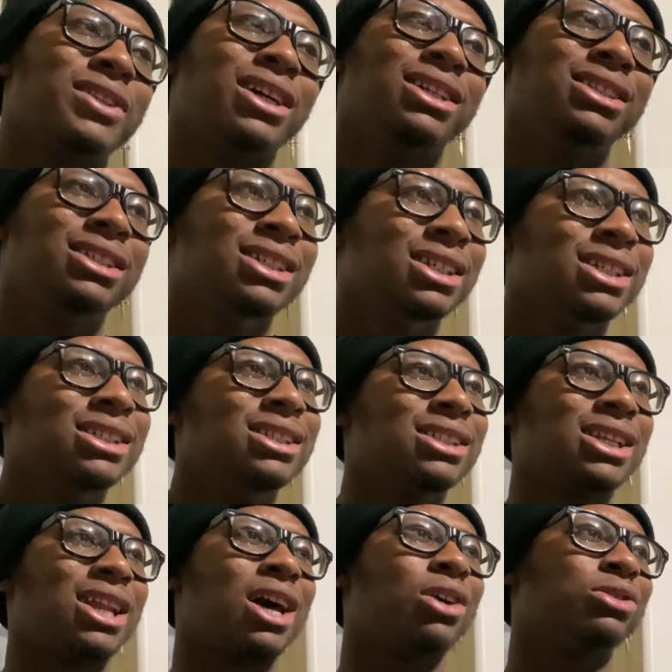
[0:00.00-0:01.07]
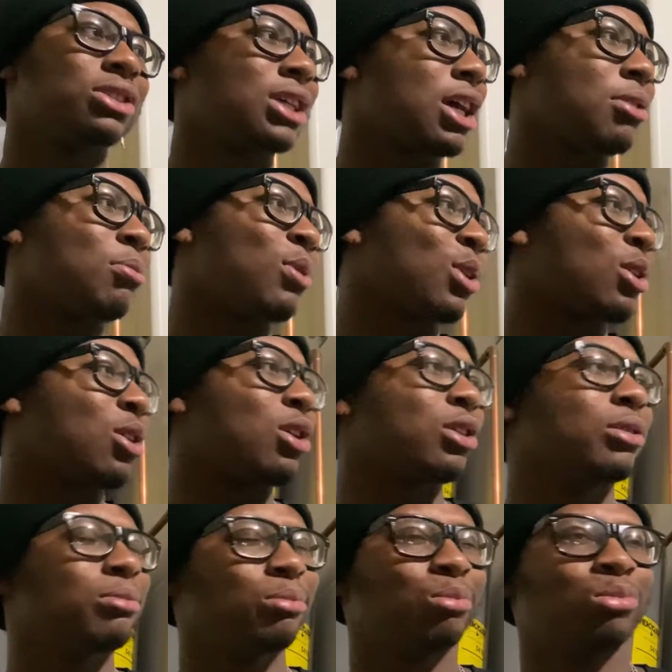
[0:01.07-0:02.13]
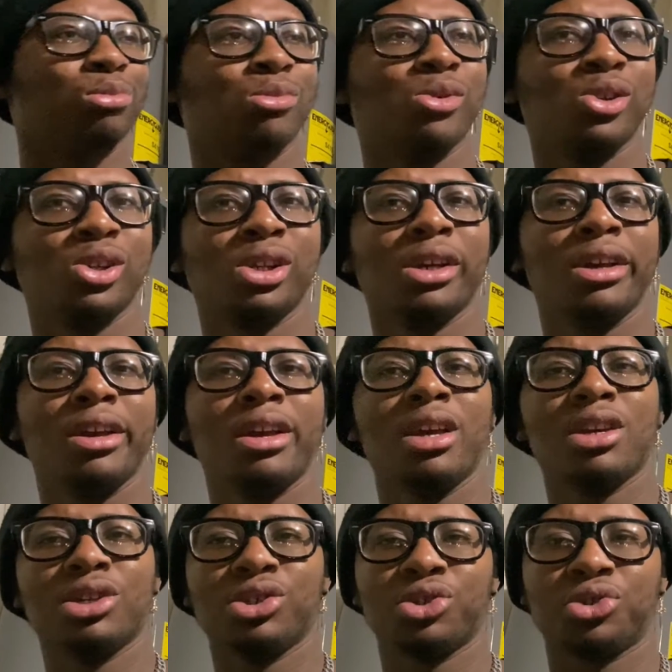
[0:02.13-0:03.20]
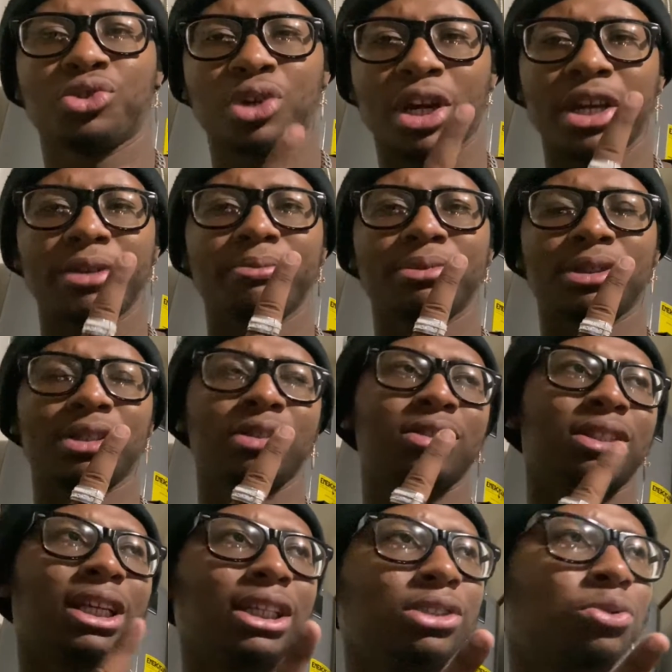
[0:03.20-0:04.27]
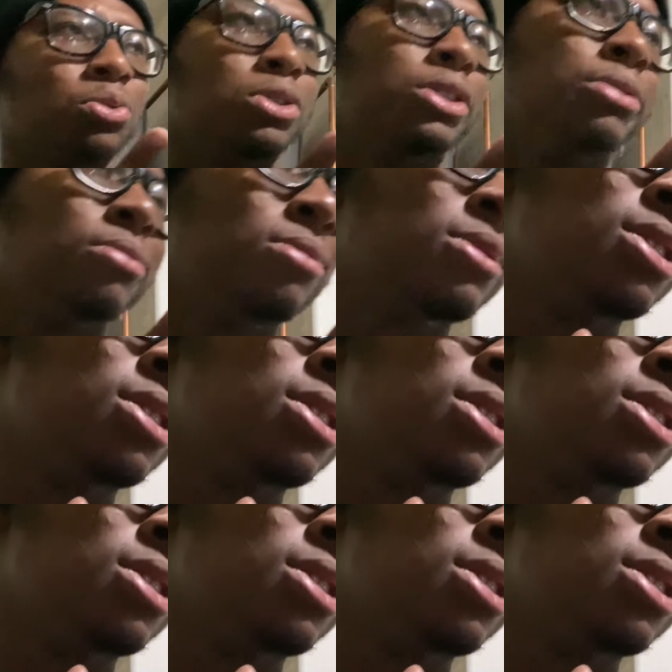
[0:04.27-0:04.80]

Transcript: done to the outside of my car, stripes, that's one,